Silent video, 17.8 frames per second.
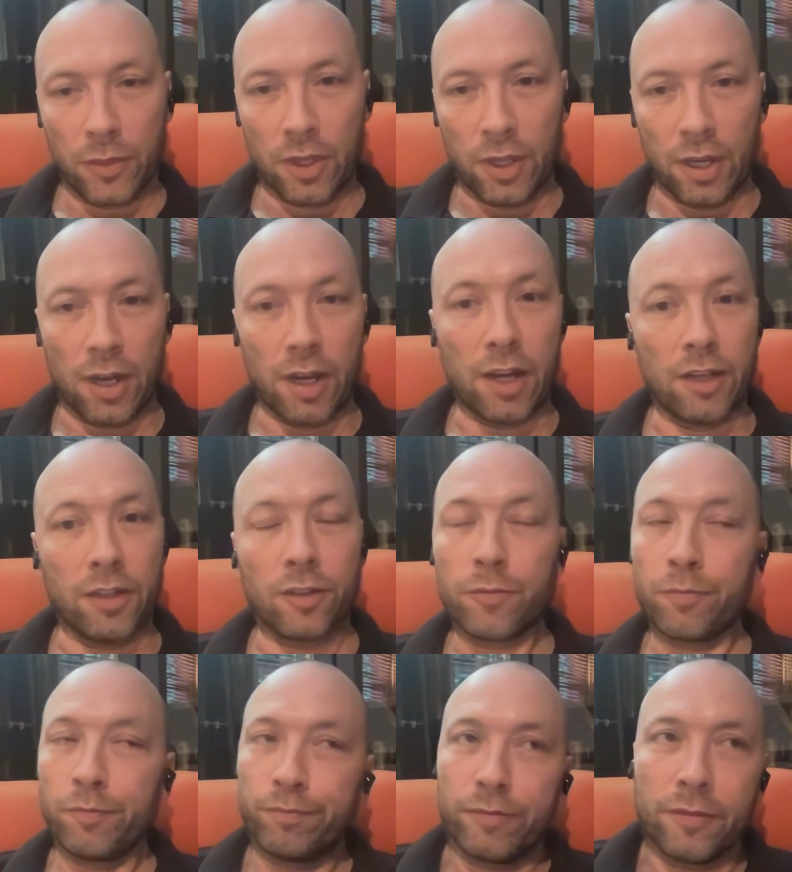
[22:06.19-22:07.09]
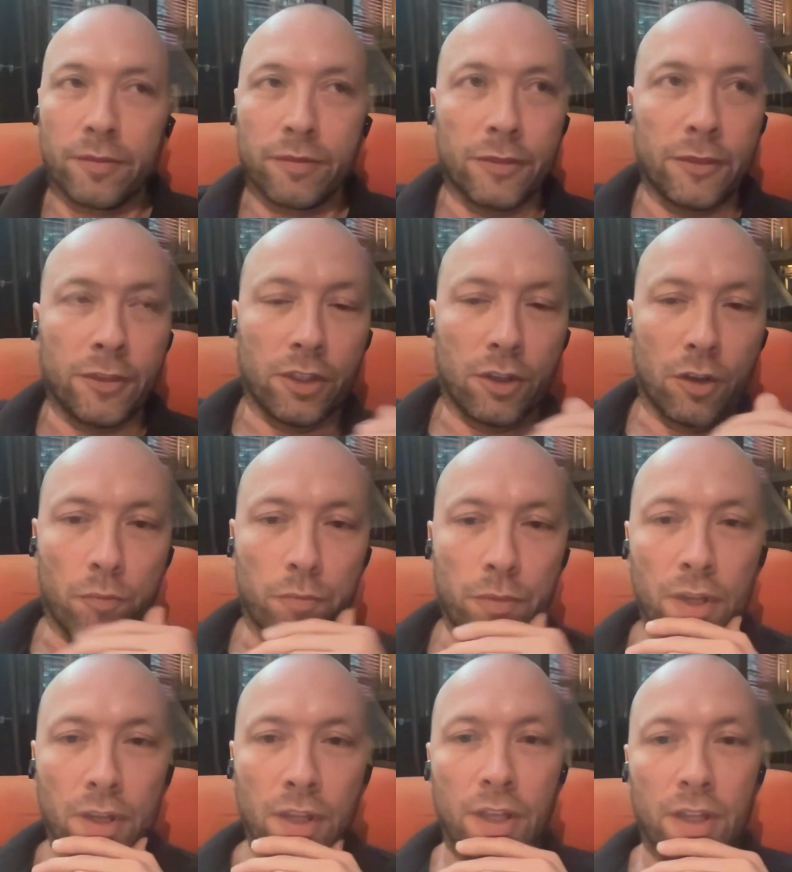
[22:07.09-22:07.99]
And you know
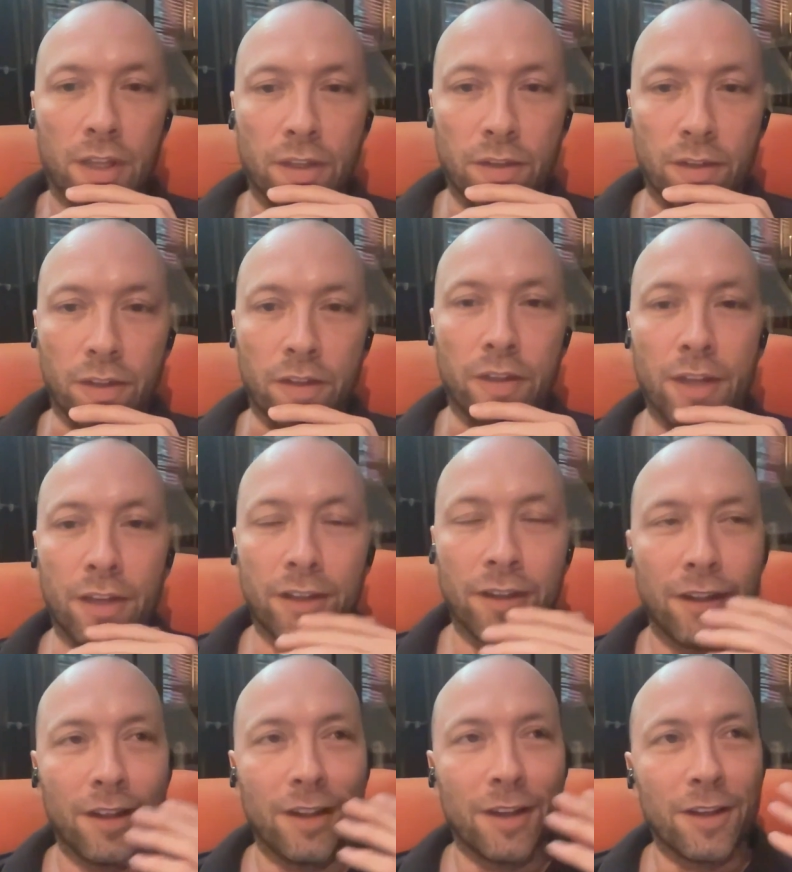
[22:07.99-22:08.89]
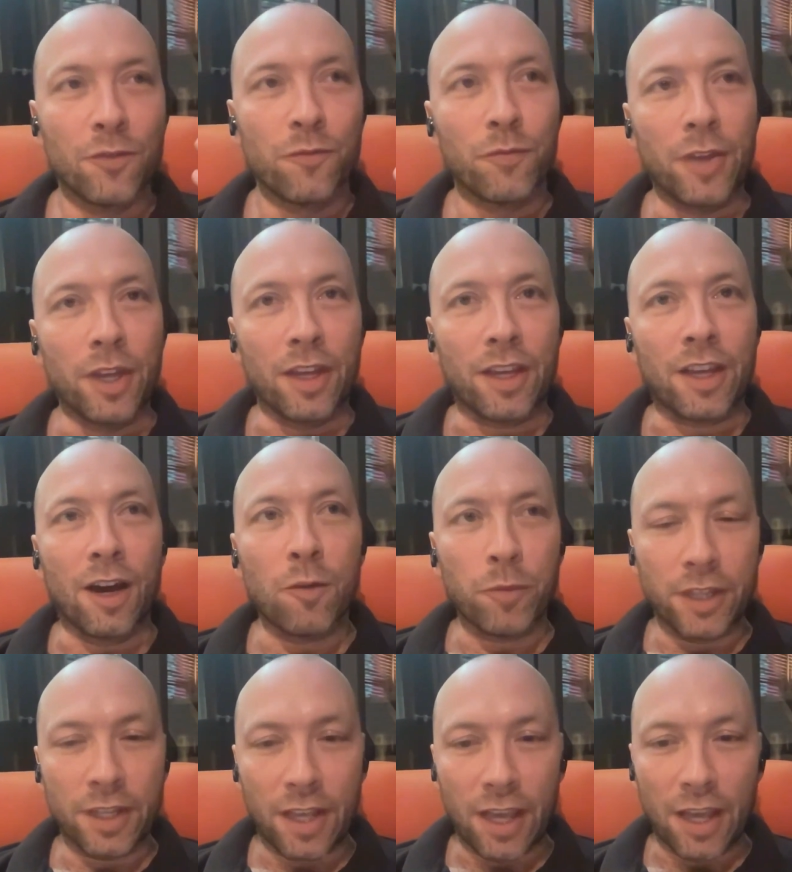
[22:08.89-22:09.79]
it can't be
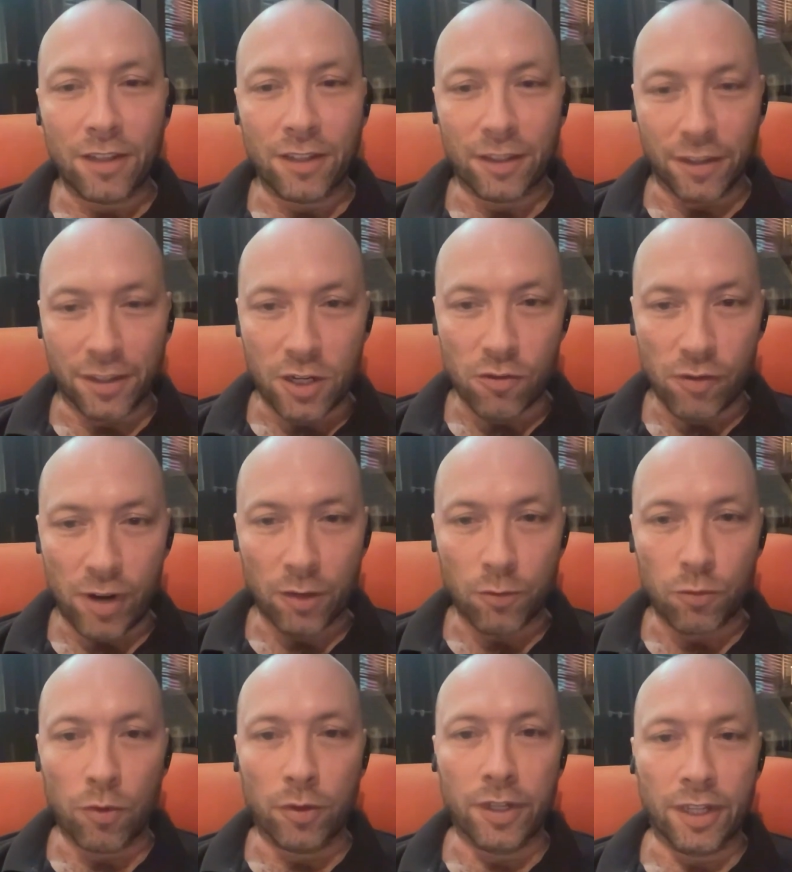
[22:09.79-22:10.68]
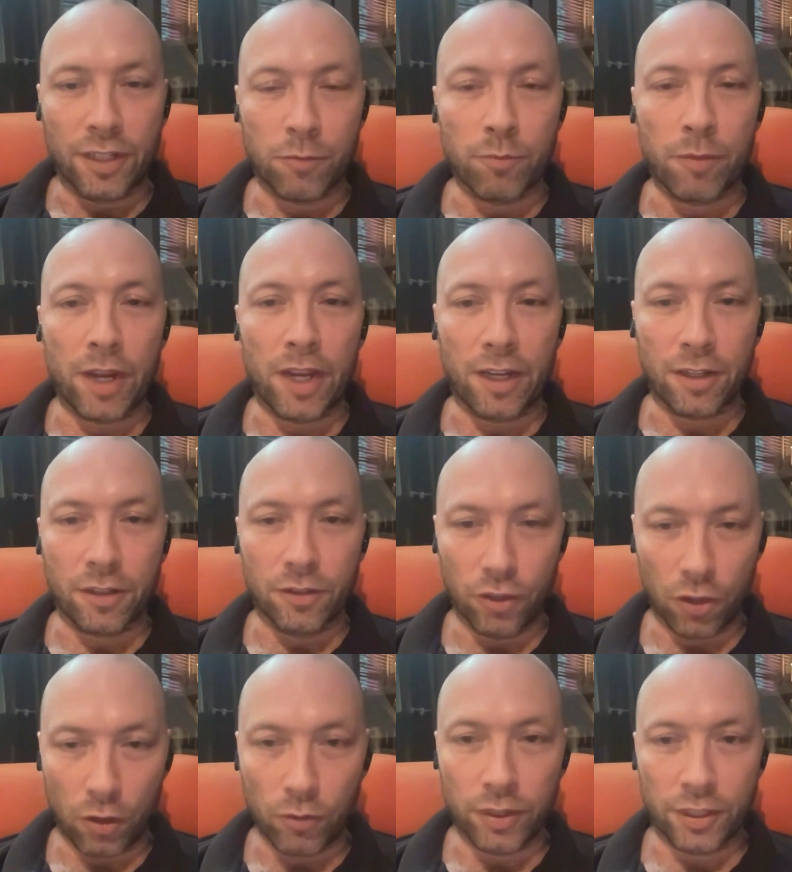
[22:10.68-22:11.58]
the case that the correct one is to make
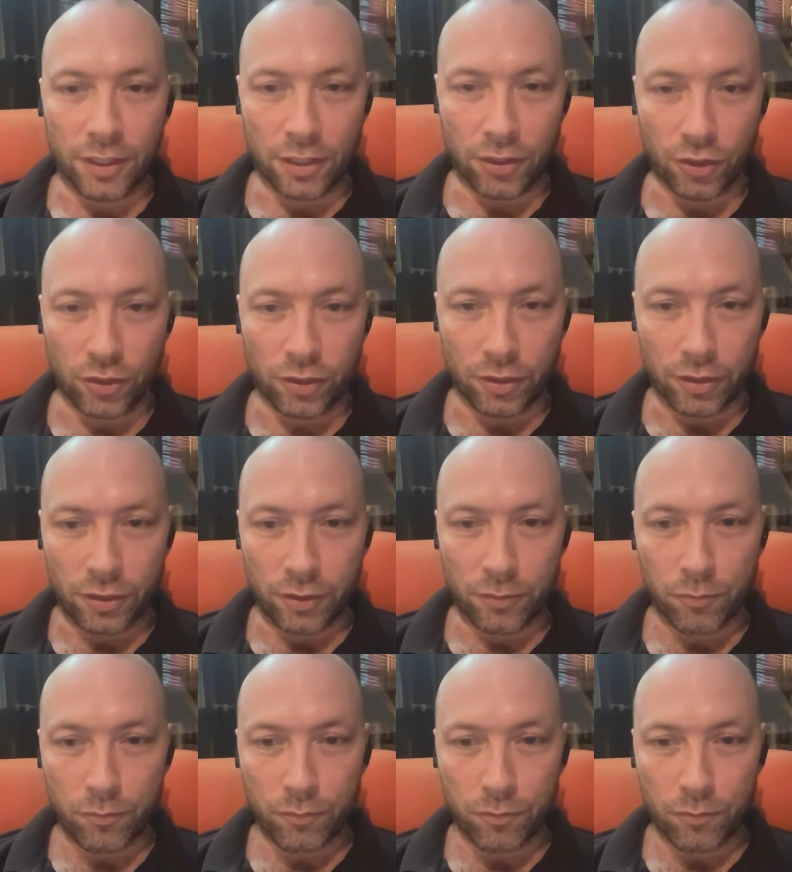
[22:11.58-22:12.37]
no decisions.